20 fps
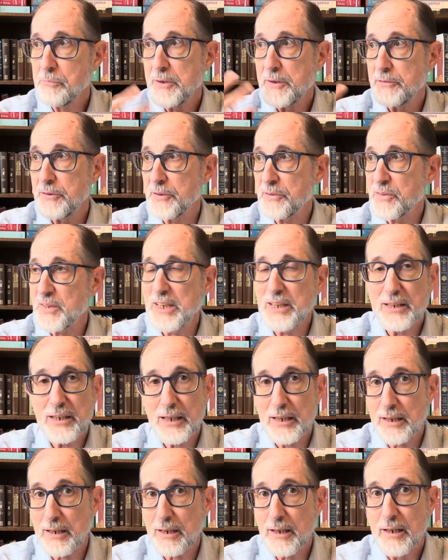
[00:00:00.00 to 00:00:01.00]
the
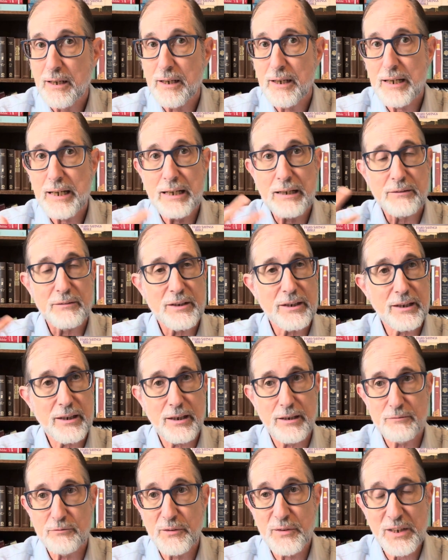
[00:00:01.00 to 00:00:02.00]
thinking and
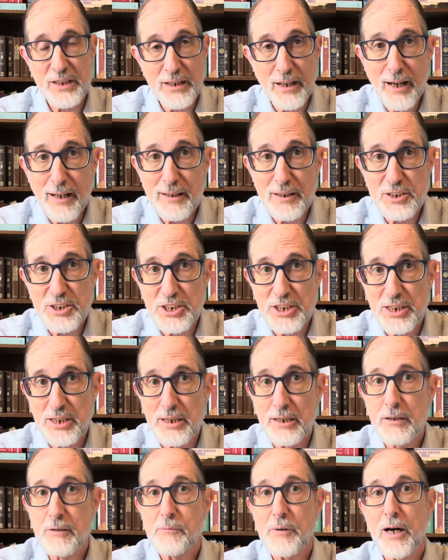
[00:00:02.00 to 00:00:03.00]
the
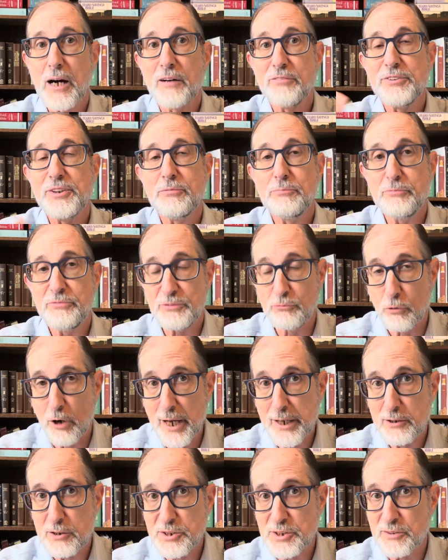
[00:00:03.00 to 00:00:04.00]
theology of the
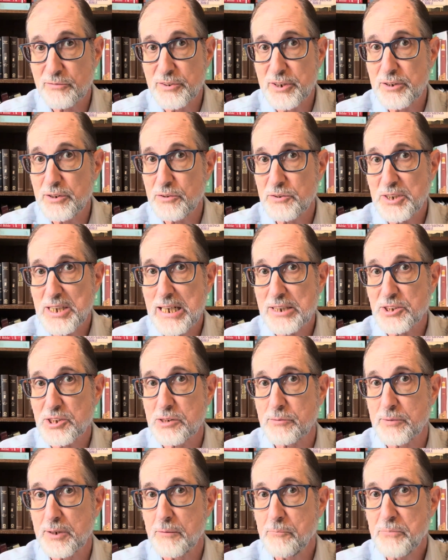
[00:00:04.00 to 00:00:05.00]
writers of the New
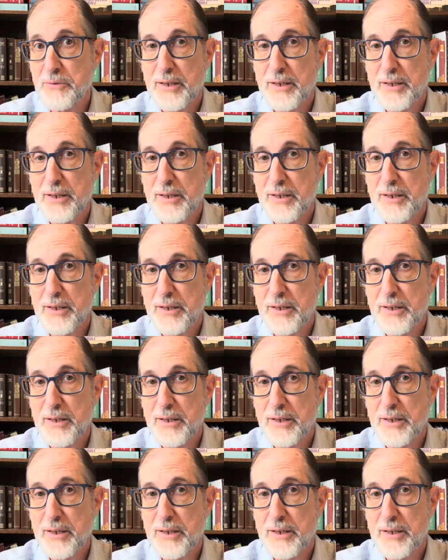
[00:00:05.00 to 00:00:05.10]
Testament.